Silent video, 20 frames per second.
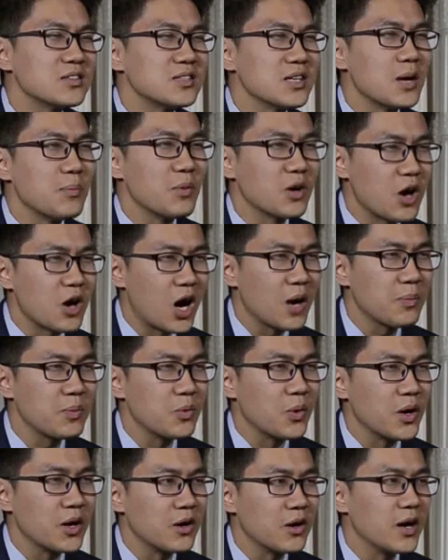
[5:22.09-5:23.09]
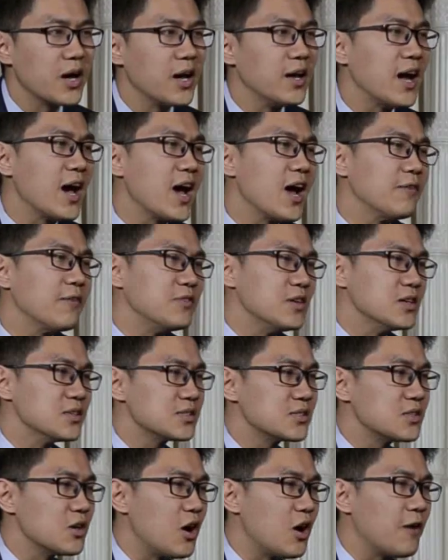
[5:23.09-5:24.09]
say I'm a copywriter and I have
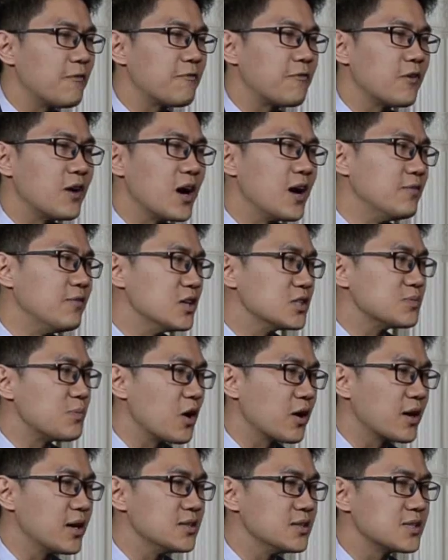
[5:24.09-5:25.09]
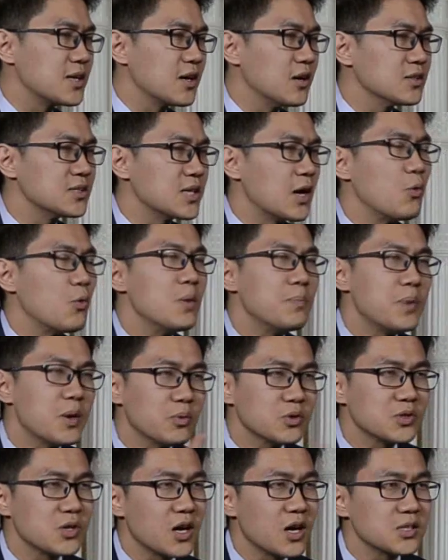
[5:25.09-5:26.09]
this to offer, I have this marketing skills. And when
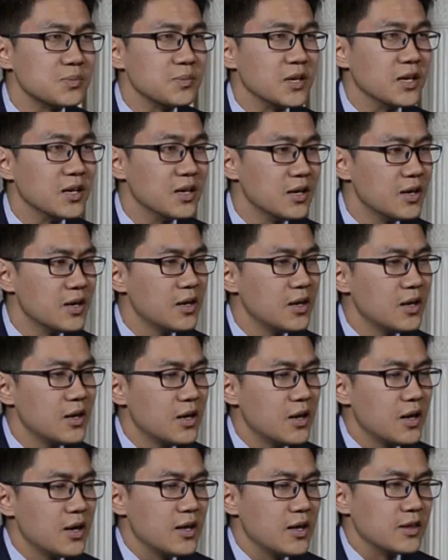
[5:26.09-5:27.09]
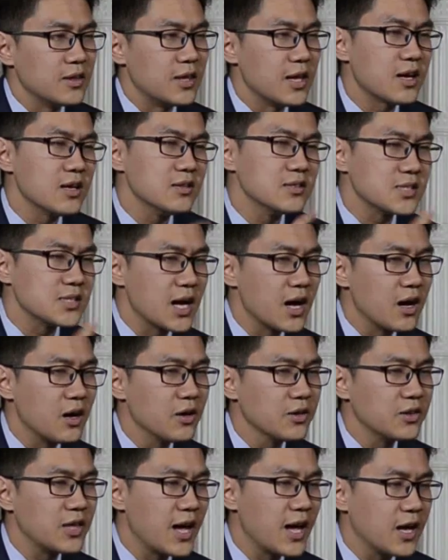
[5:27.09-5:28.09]
people talk to me, they can
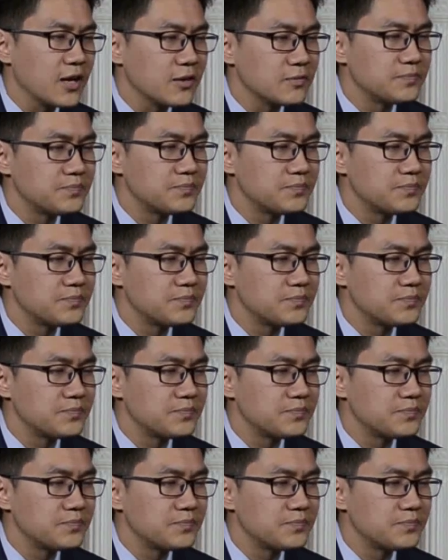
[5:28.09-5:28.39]
tell that